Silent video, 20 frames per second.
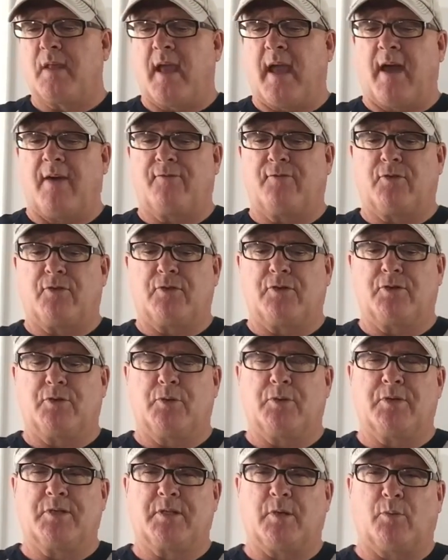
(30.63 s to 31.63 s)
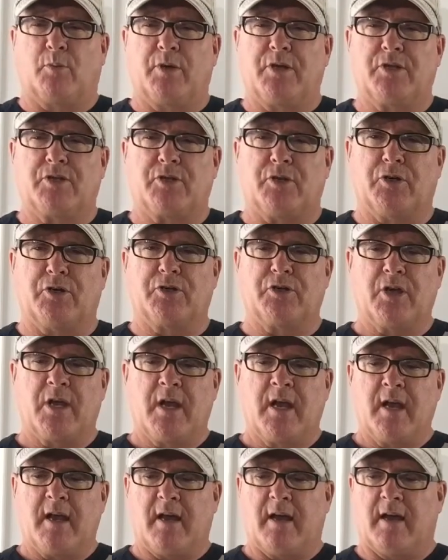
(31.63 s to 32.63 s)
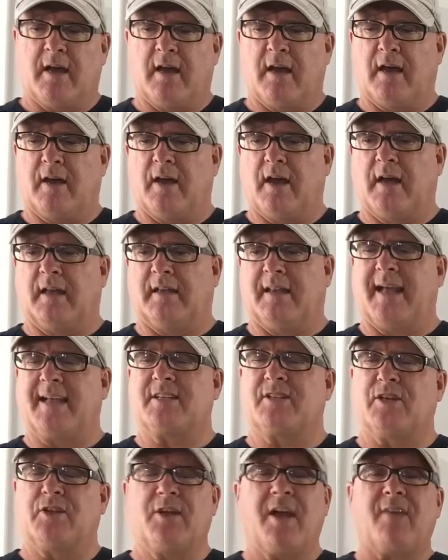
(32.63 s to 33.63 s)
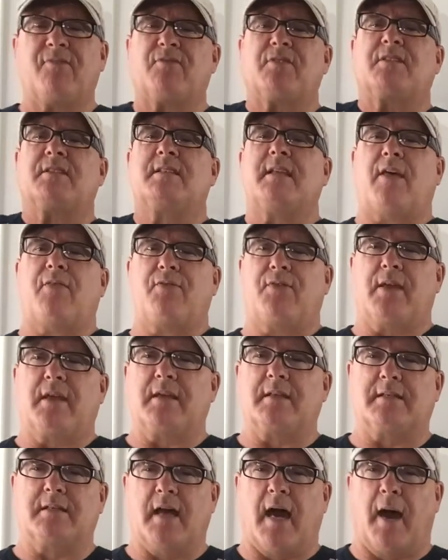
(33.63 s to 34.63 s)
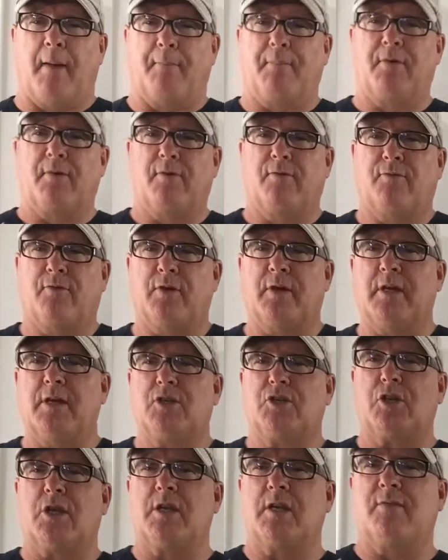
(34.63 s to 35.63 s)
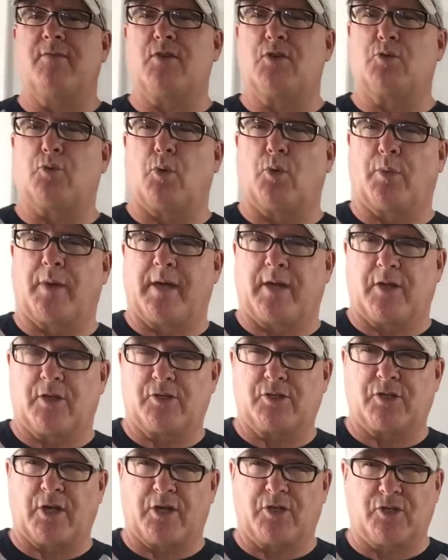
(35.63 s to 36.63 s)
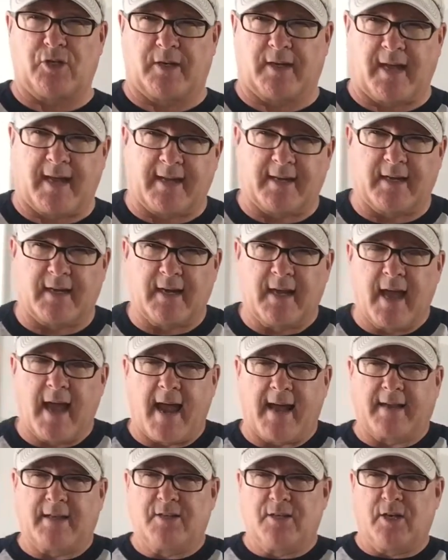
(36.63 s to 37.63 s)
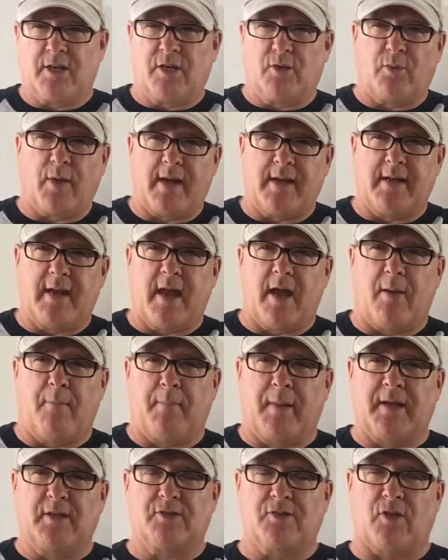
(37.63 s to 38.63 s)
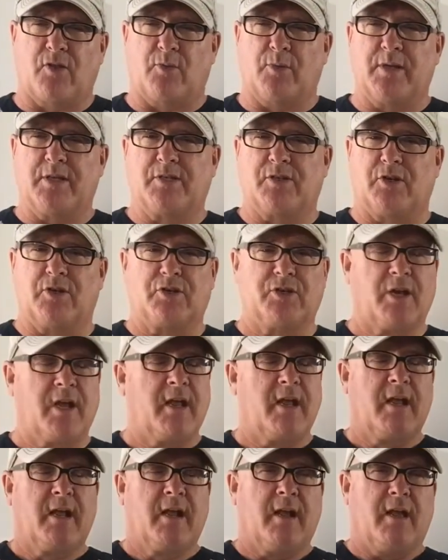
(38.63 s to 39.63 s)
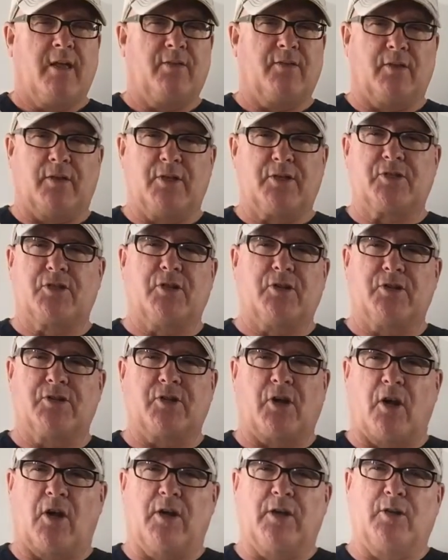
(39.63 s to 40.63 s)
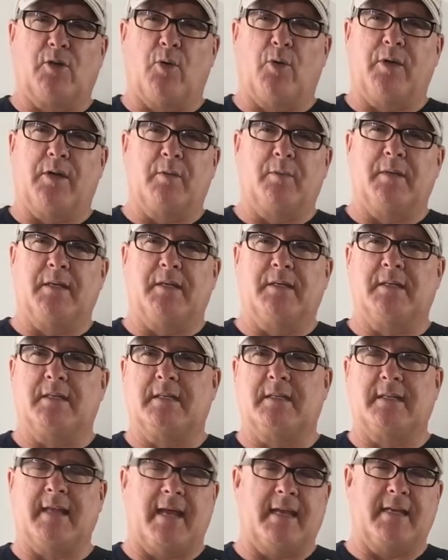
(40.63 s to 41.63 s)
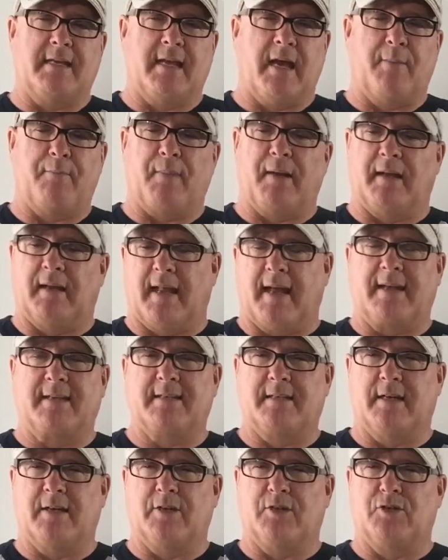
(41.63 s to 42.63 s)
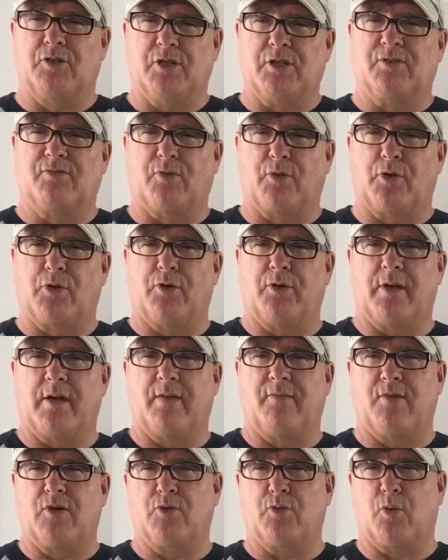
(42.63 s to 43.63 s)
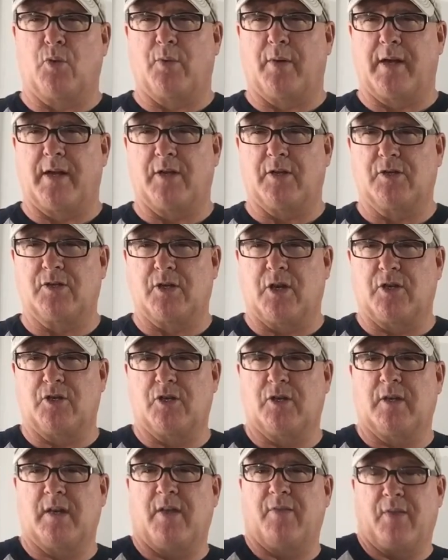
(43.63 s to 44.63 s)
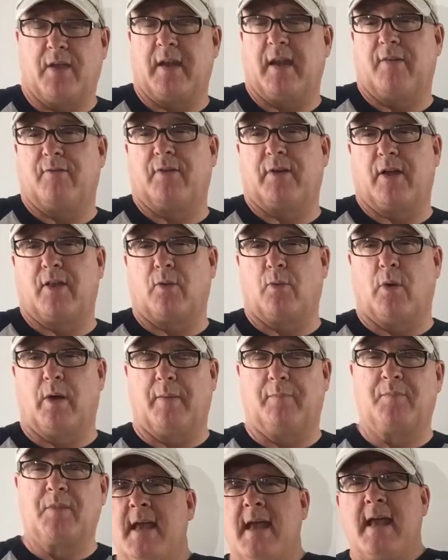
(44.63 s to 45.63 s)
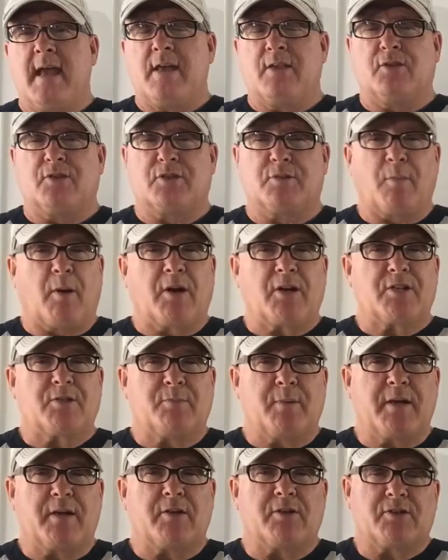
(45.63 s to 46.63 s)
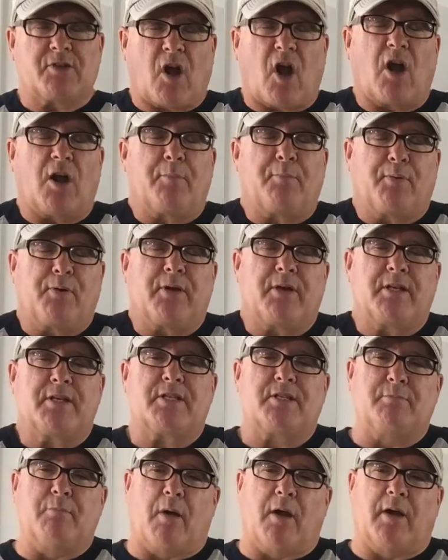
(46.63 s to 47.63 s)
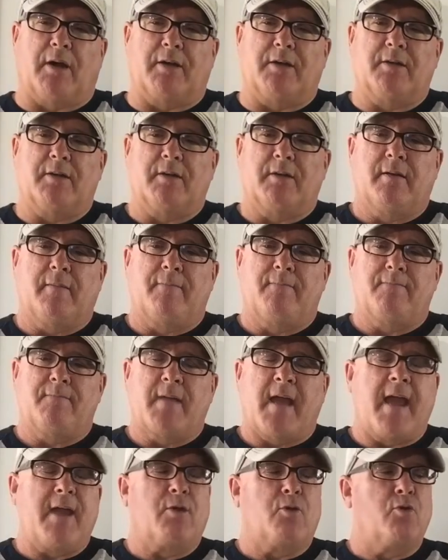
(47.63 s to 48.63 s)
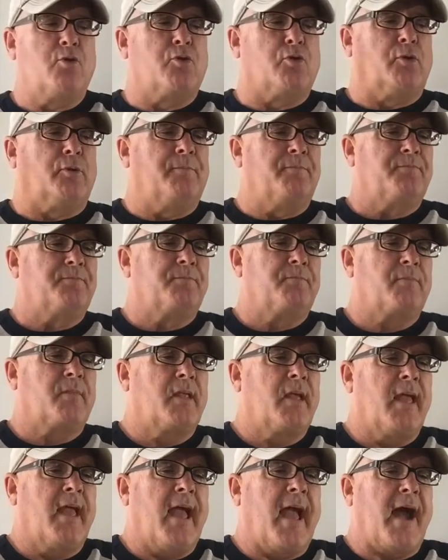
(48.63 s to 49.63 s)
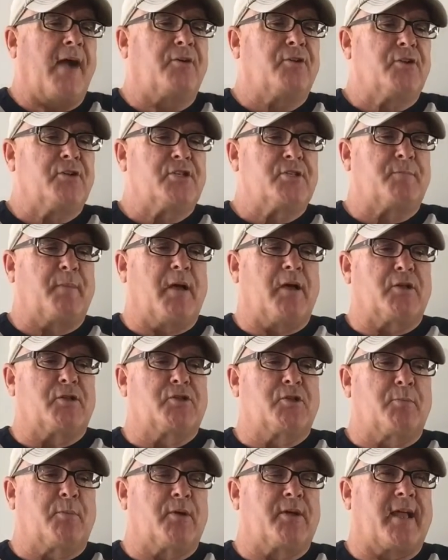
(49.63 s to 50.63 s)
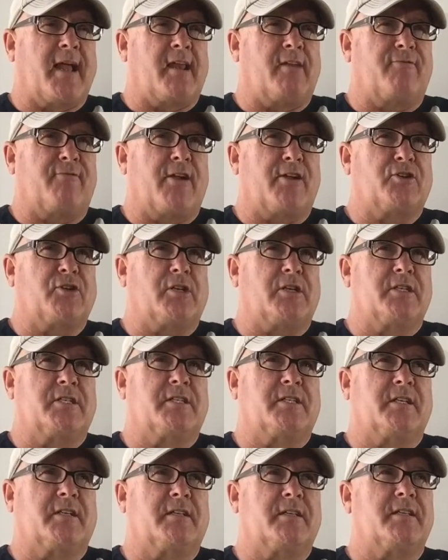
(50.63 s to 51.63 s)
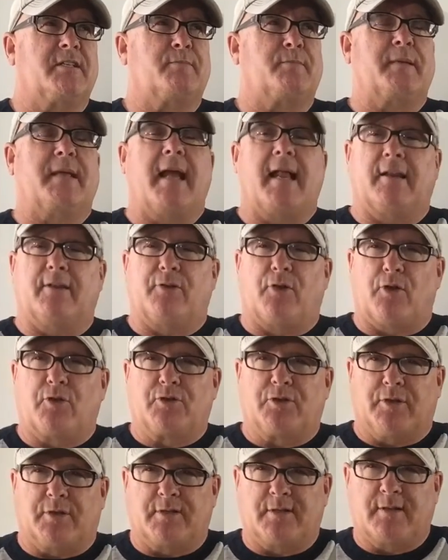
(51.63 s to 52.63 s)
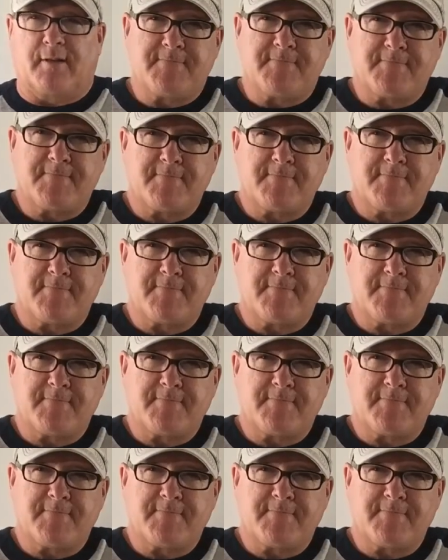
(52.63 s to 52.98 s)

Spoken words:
after doing some research, Alexa, you have to set things up for each individual radio station. And I can tell you right now, based on the research, the listeners aren't going to be setting up Alexa just for your individual radio station and then every other one. The smart speakers are pretty smart. Hey Google, how do you spell supercalifragilisticexpialidocious?